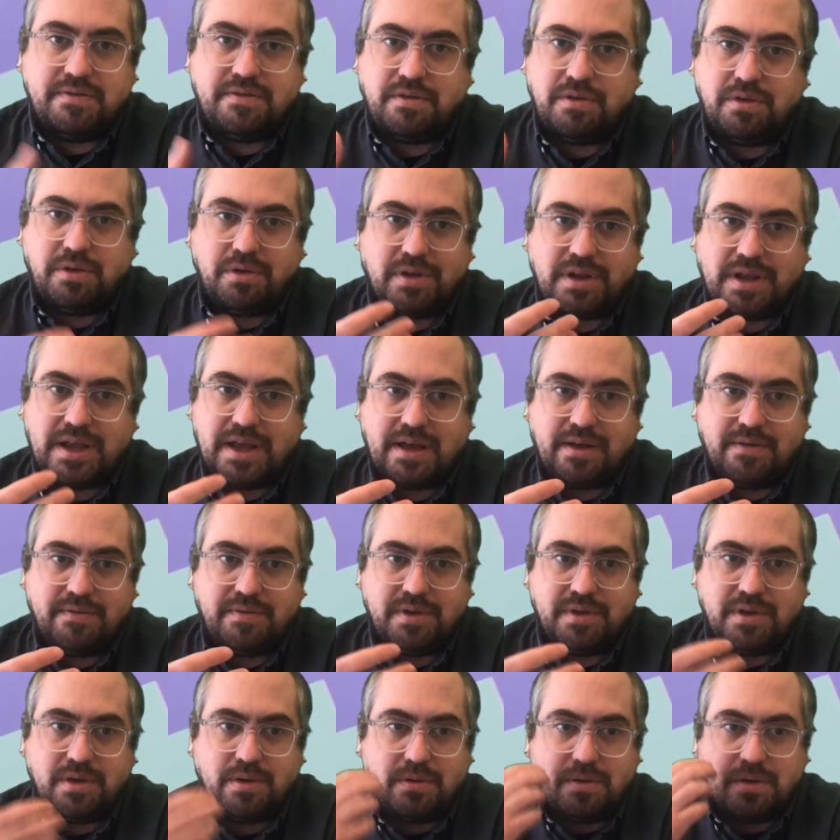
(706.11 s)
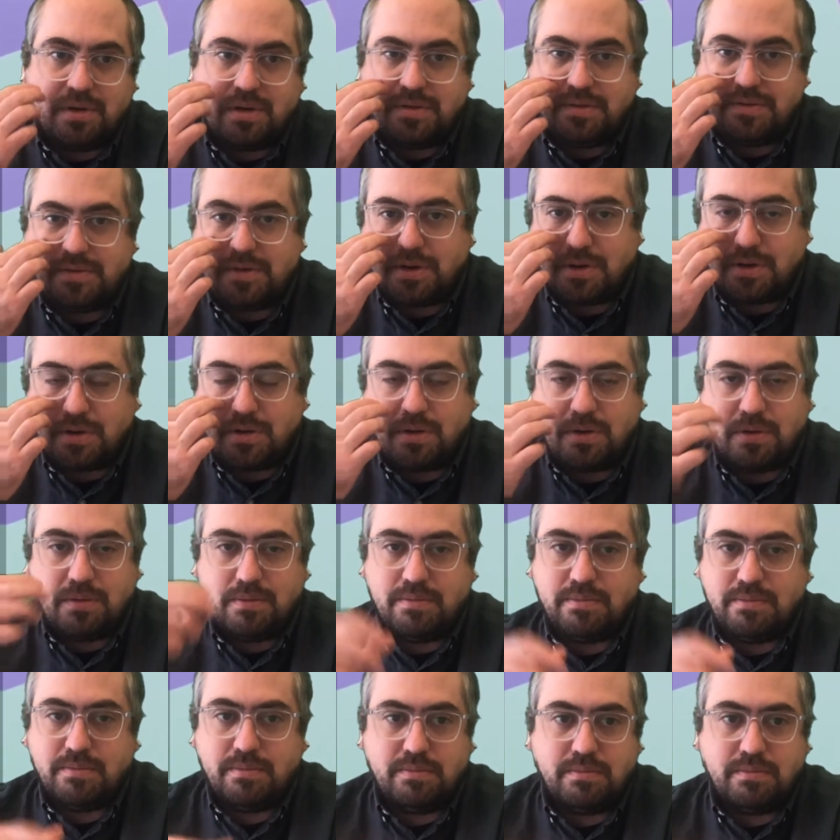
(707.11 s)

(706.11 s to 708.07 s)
so you can have 0,